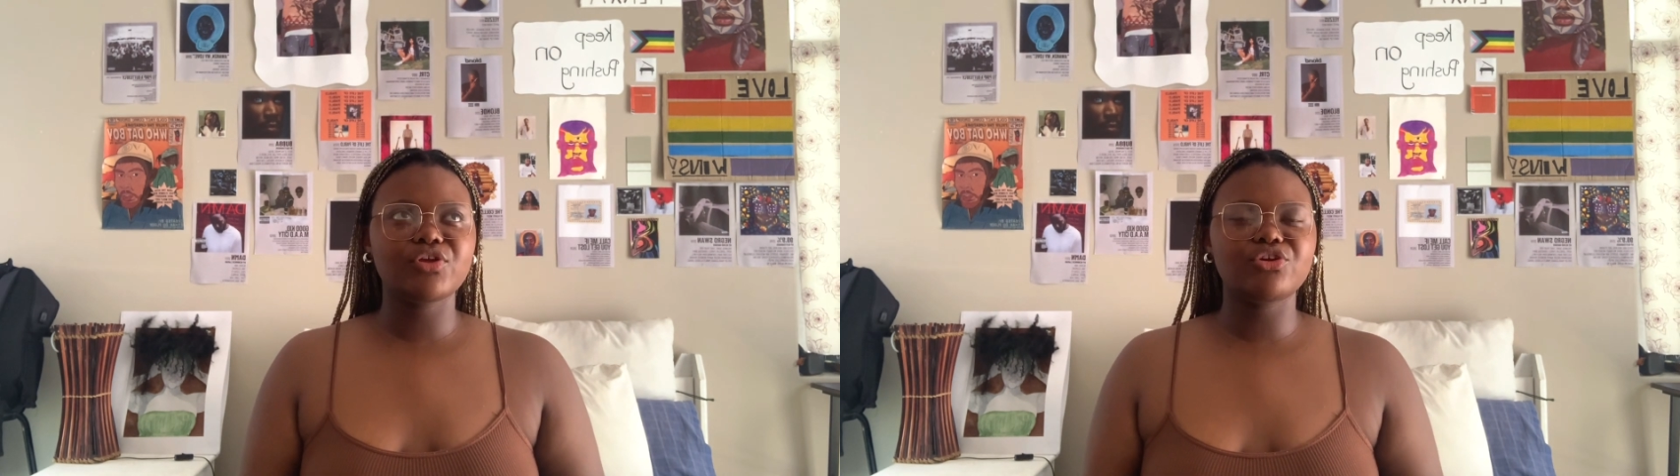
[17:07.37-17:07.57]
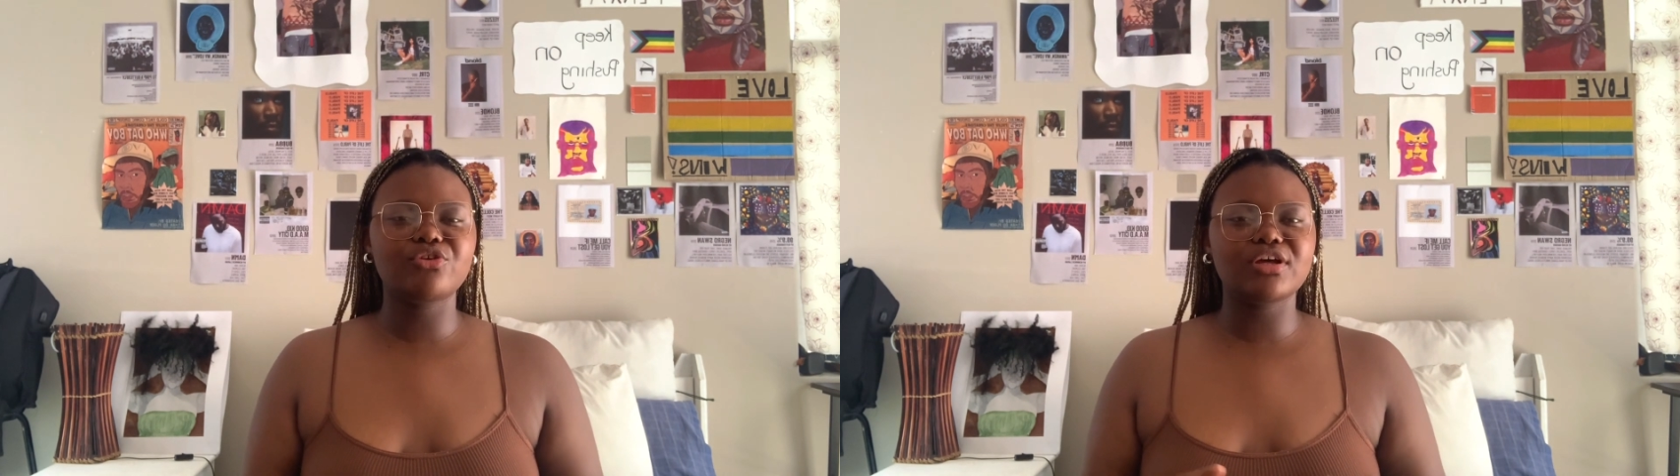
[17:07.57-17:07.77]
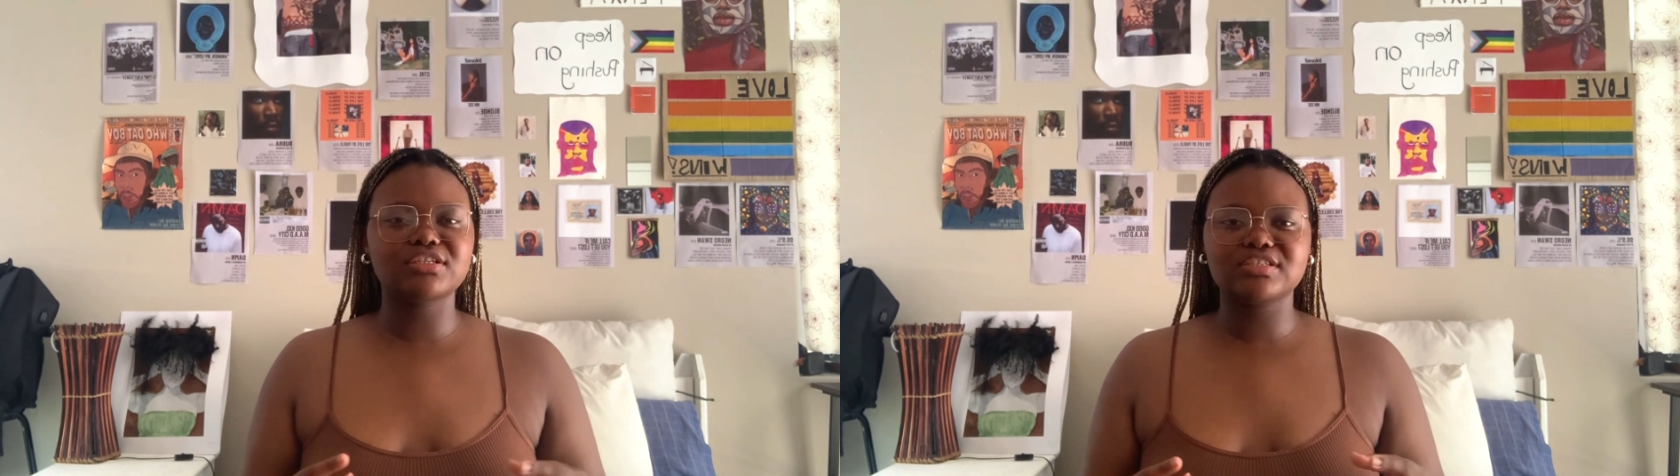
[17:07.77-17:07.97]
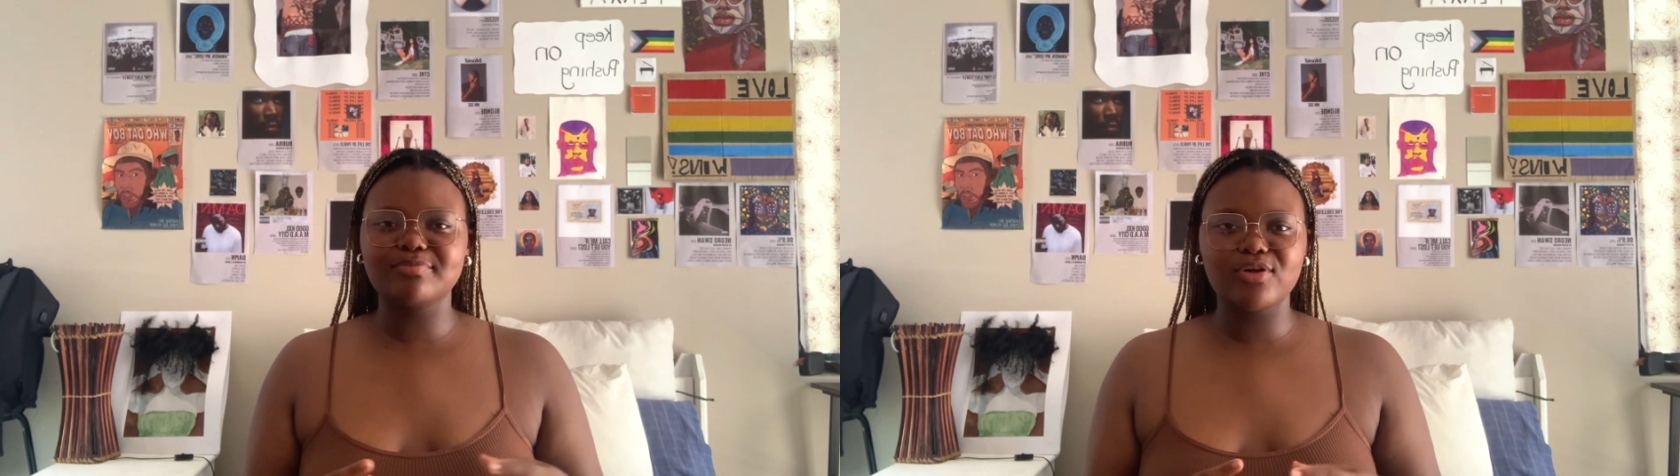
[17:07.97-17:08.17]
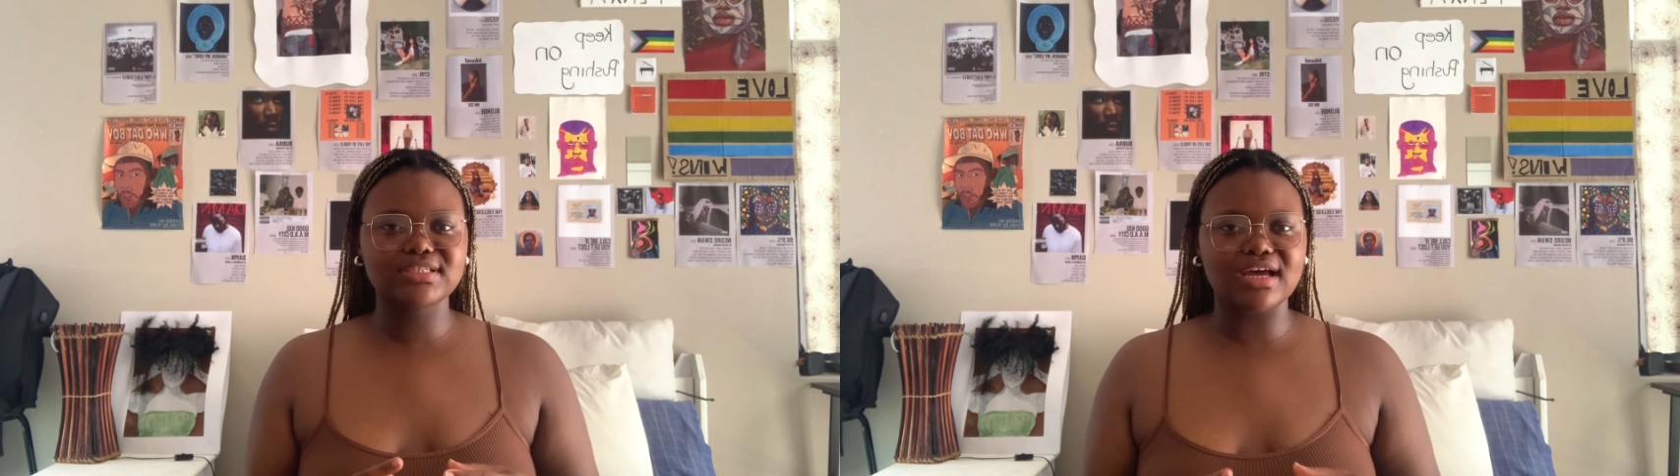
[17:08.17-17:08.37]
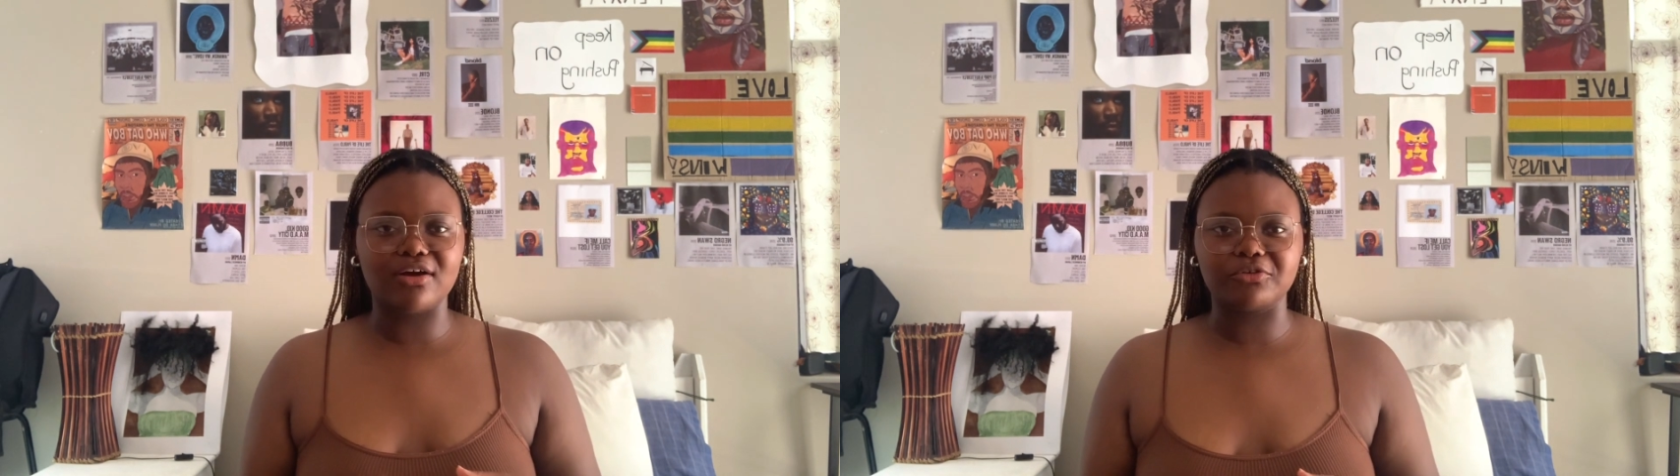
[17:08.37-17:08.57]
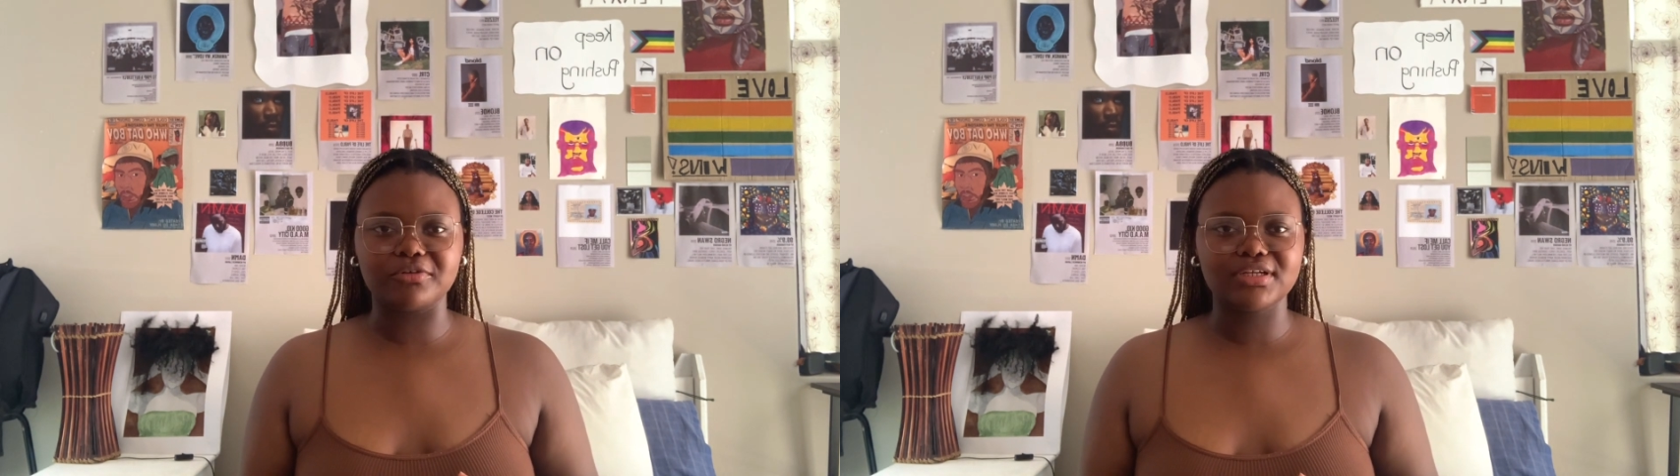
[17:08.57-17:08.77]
you know, it's a small town.